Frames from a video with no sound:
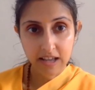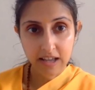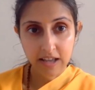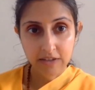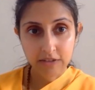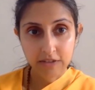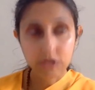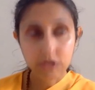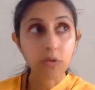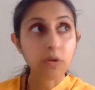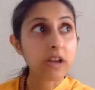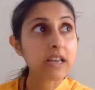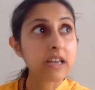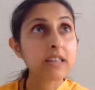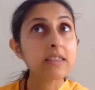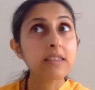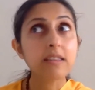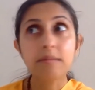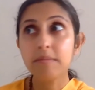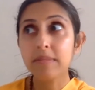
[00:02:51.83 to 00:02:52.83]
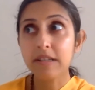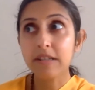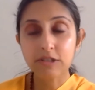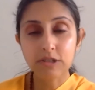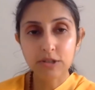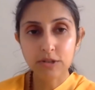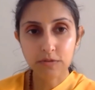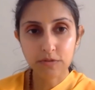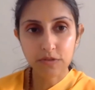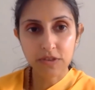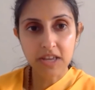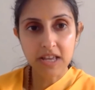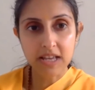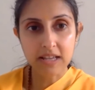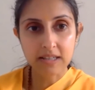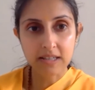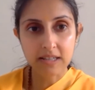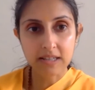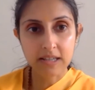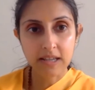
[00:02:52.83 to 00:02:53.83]
So, in the midst of
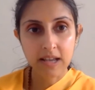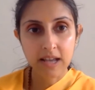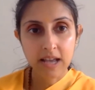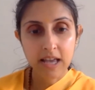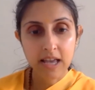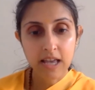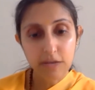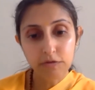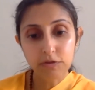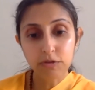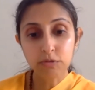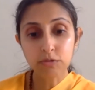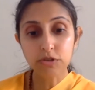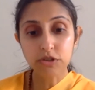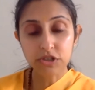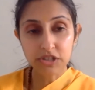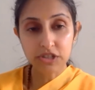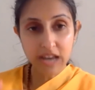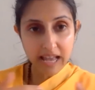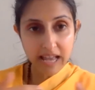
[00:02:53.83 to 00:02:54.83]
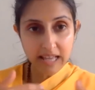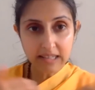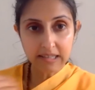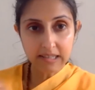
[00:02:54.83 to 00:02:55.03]
this, if you stand